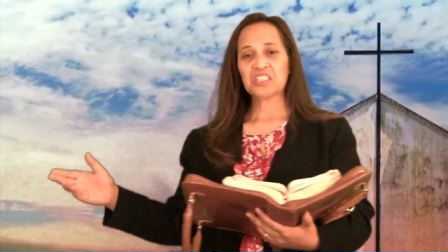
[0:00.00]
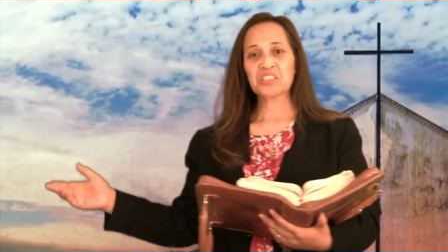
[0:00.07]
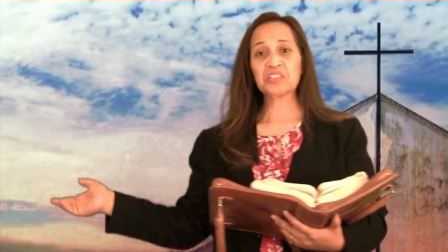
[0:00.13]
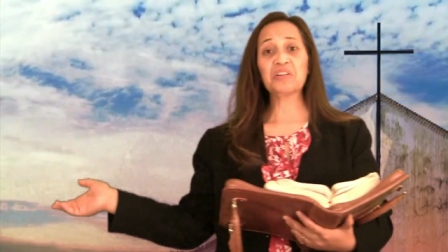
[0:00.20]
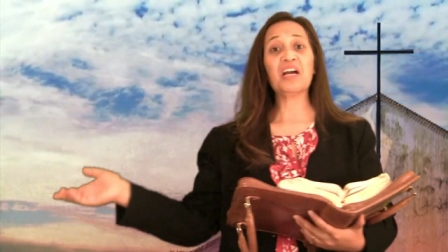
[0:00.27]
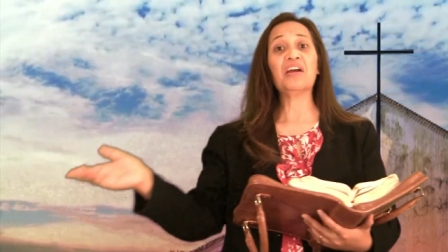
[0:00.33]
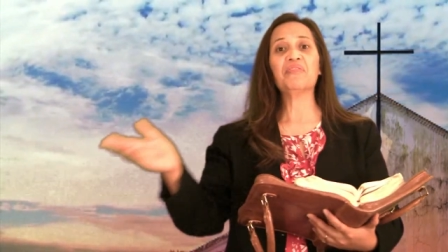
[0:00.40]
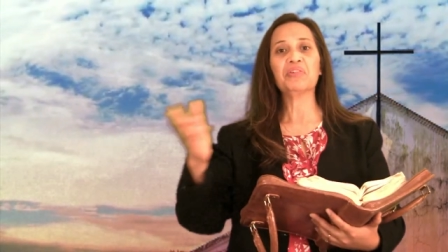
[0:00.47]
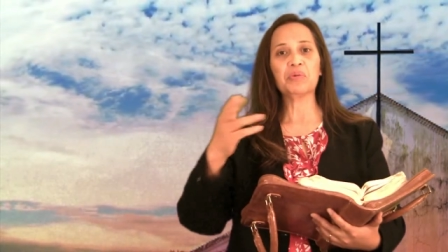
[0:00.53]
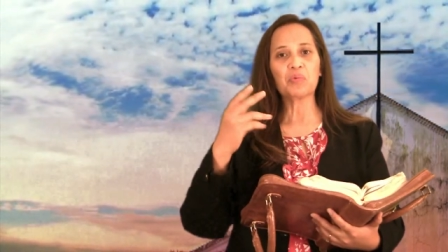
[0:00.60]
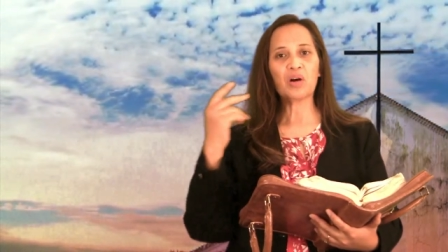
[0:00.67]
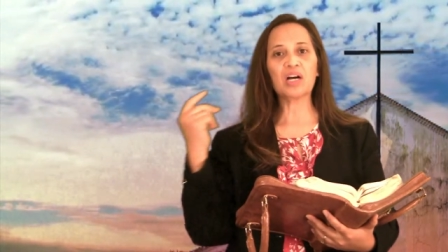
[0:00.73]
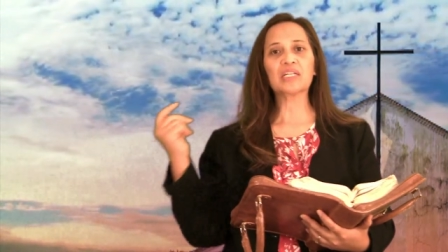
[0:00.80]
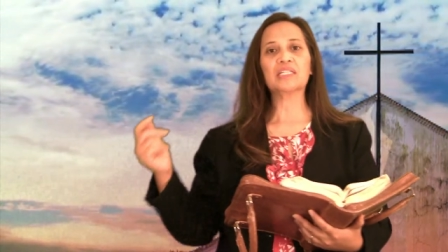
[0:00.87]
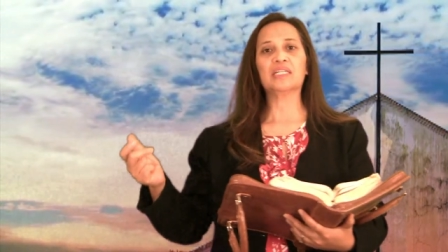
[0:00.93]
to
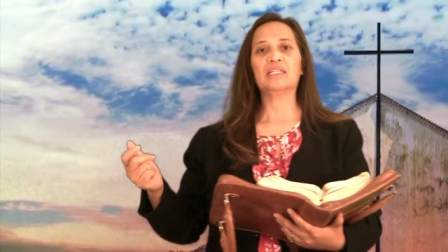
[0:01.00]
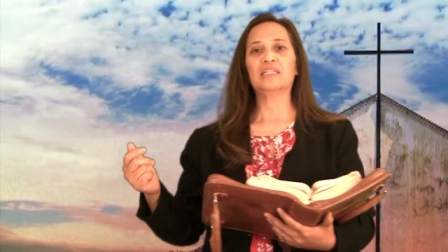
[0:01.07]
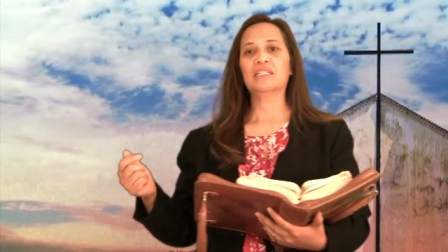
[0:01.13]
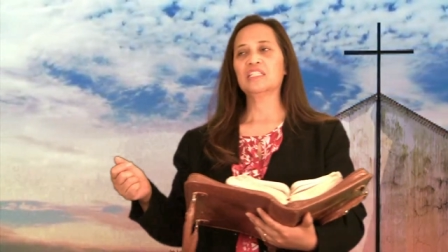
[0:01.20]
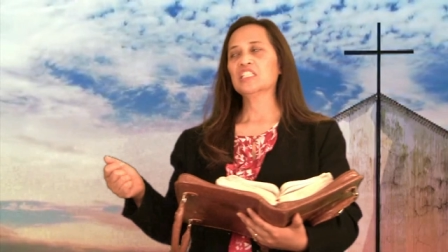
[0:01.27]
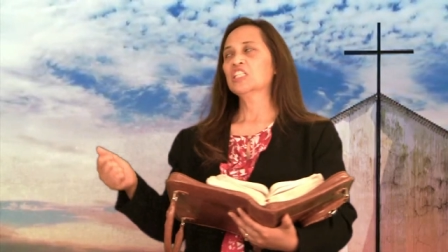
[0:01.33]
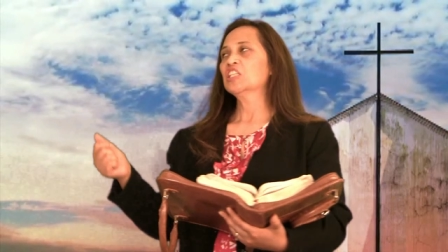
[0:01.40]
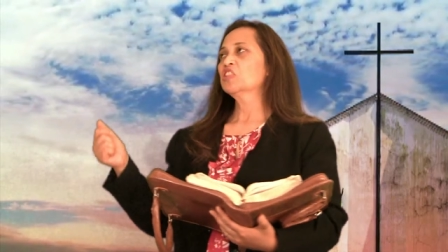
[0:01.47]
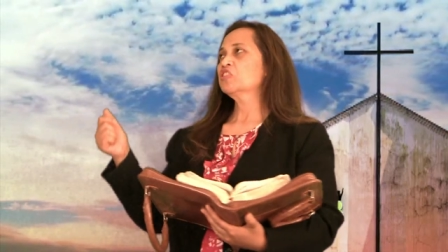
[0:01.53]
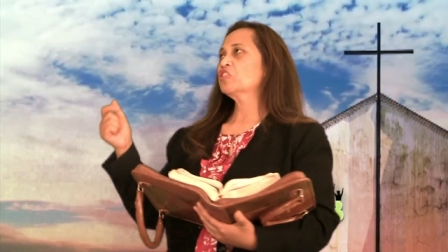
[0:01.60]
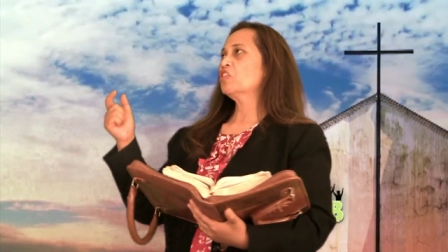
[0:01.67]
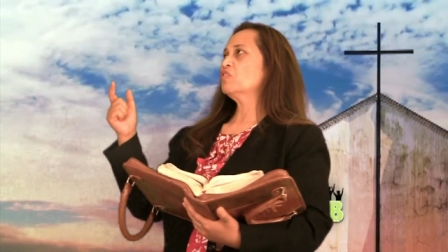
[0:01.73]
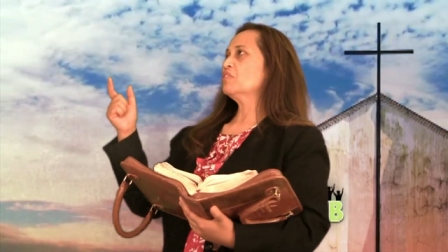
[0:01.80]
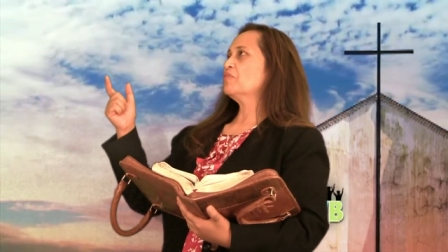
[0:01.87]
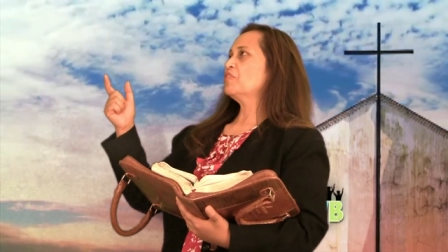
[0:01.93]
everyone.
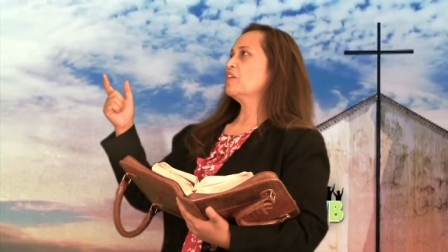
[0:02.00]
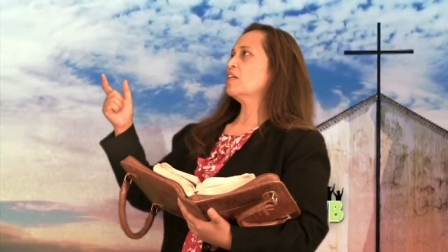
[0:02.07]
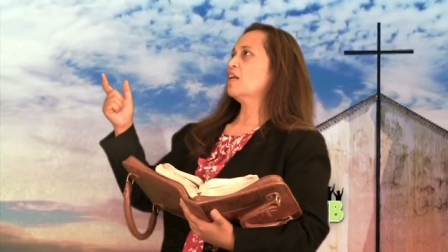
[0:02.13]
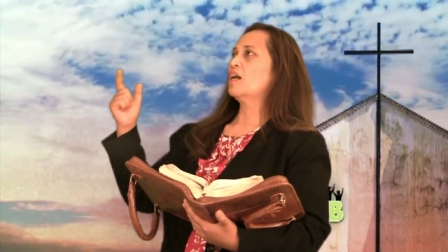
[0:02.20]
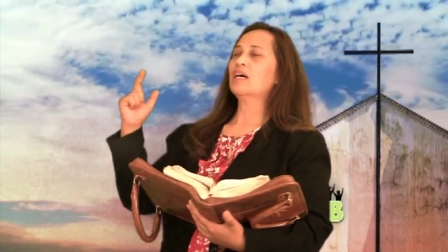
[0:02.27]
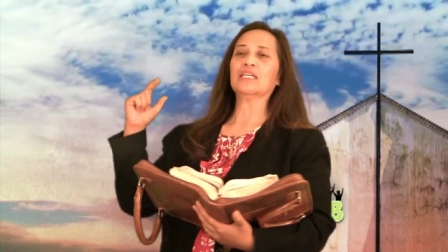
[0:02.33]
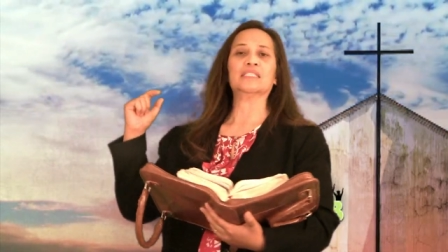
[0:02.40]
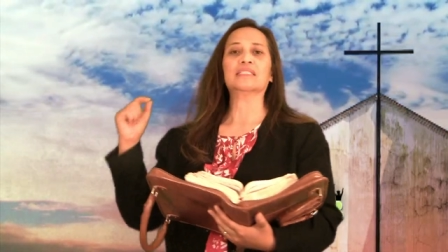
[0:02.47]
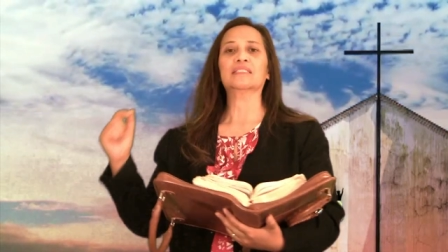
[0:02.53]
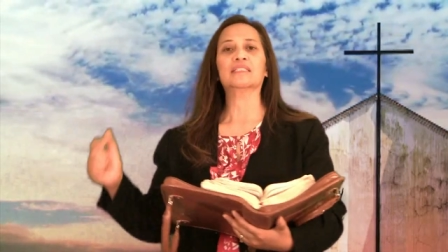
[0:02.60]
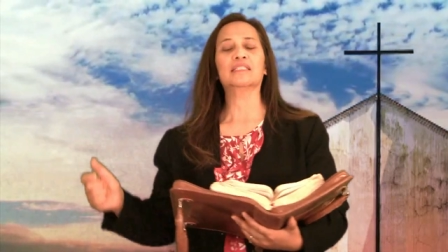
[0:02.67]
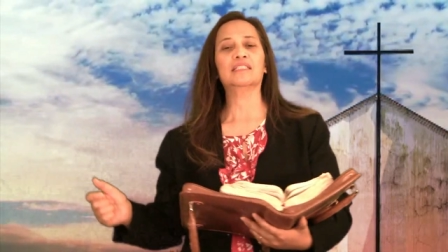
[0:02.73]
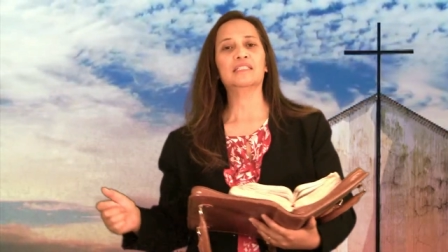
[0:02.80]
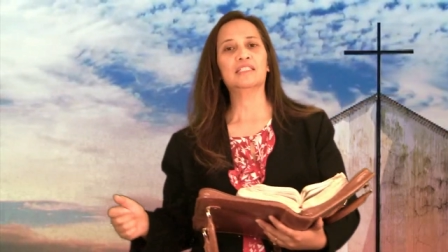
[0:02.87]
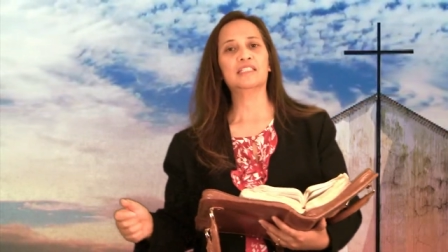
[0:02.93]
Jonah forgotten